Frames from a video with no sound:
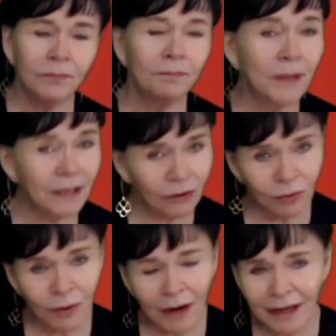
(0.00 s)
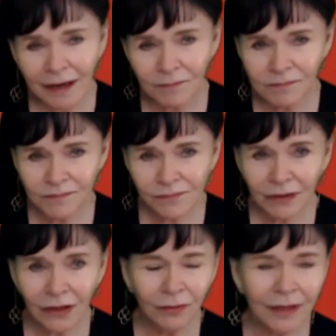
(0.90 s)
being who I am.
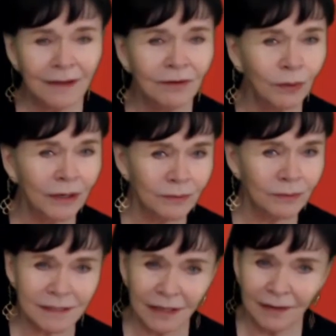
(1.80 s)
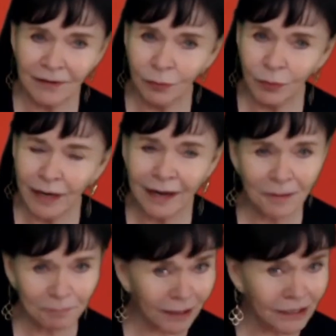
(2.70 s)
You know, even when it was, even when I
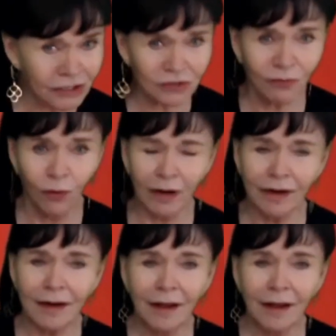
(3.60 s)
got punished for it,